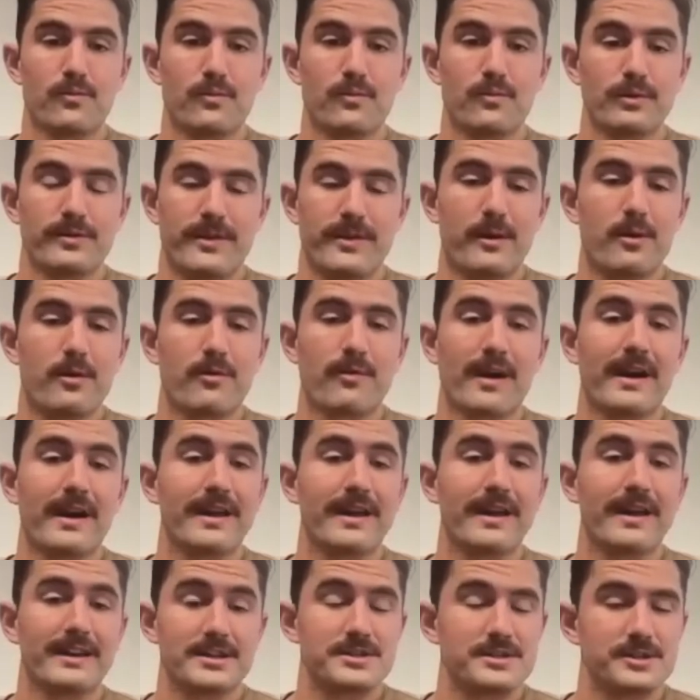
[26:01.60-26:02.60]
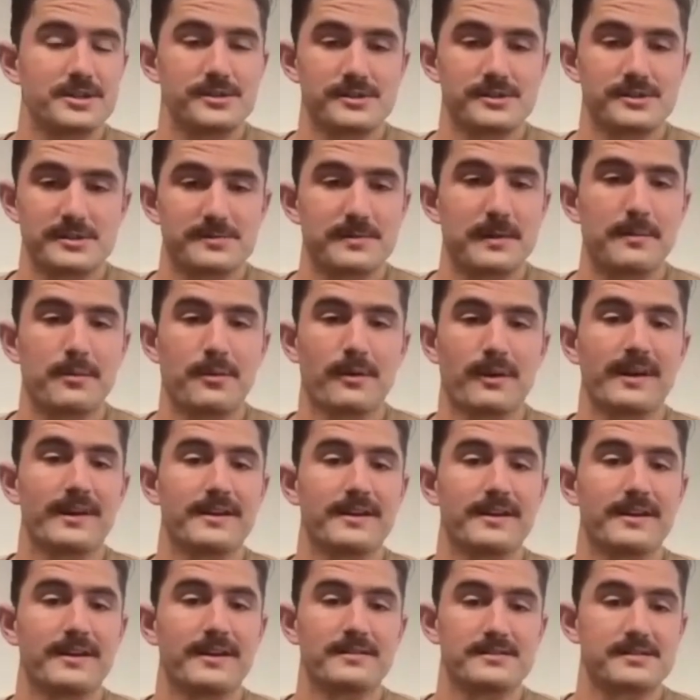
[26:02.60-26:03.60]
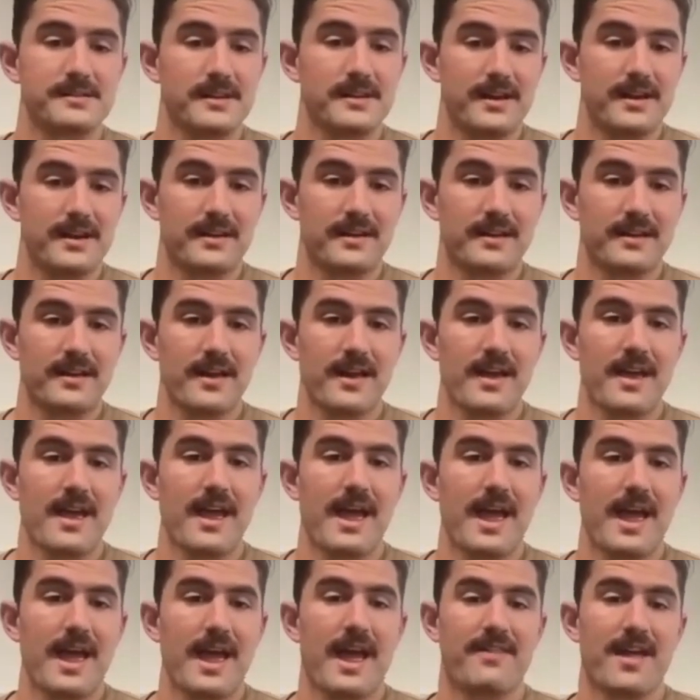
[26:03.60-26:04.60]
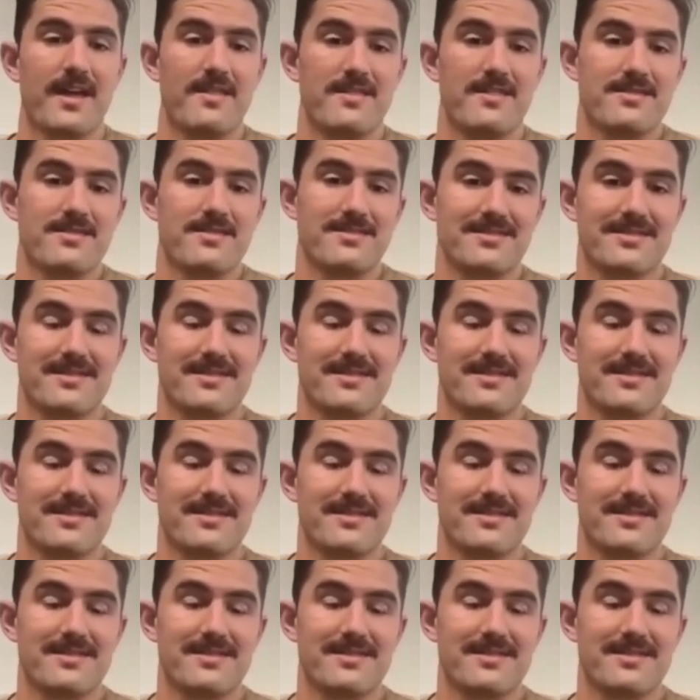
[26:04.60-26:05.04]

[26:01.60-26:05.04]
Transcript: they were running into issues because people were getting sick, and then